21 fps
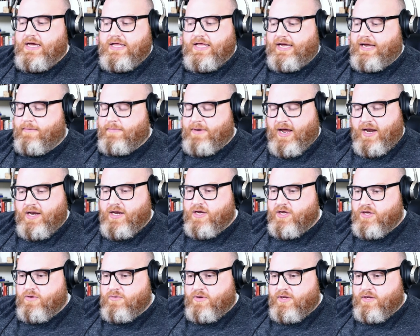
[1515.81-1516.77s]
Like, I'm not in a
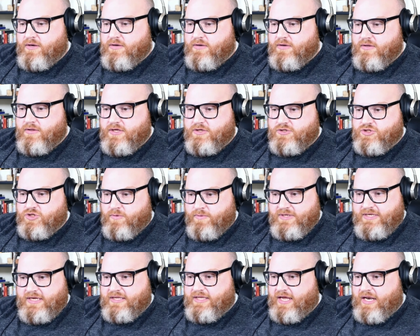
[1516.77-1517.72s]
union. There's no
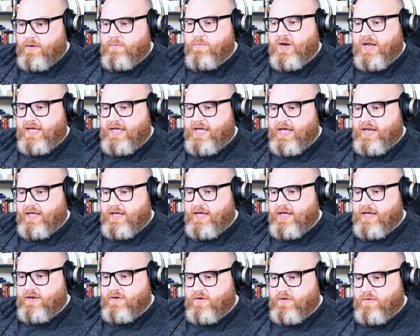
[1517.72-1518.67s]
one dictating what I can and
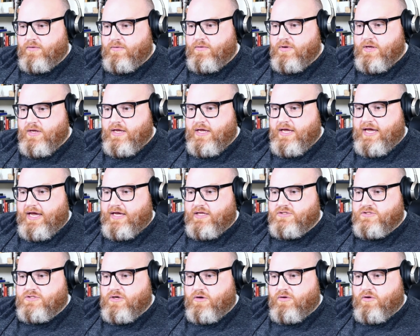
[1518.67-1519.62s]
can't do. And
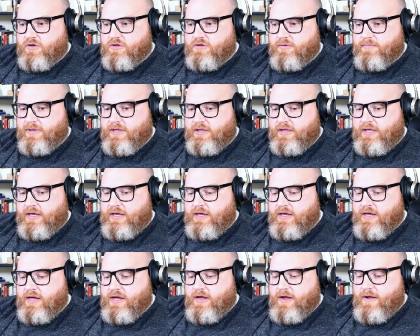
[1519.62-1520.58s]
so
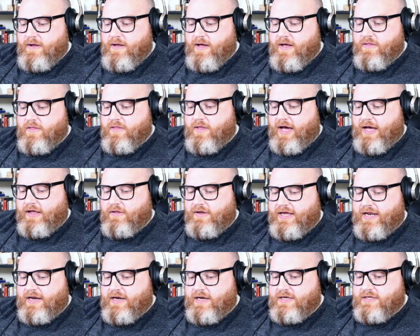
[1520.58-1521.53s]
ultimately, I look
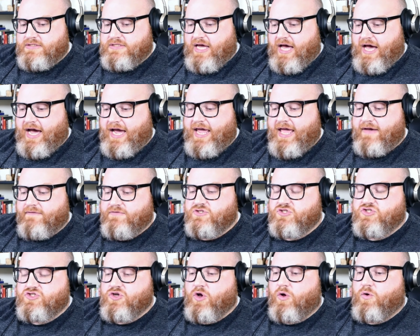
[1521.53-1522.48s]
at it as, I have
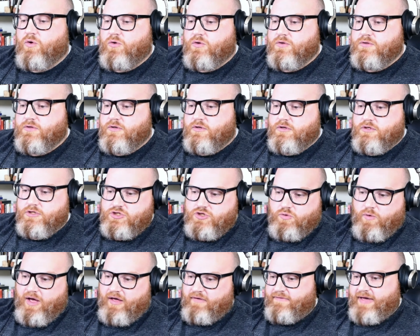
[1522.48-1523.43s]
sold
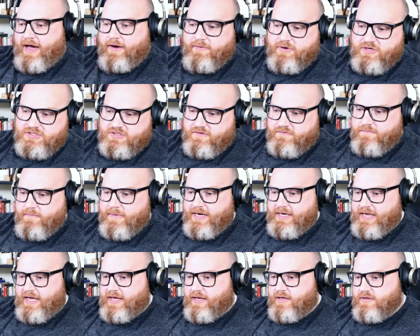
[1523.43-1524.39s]
12 hours of my
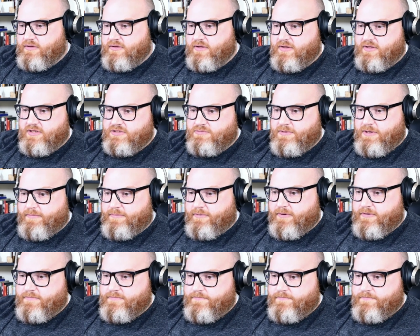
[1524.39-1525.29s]
day to these people.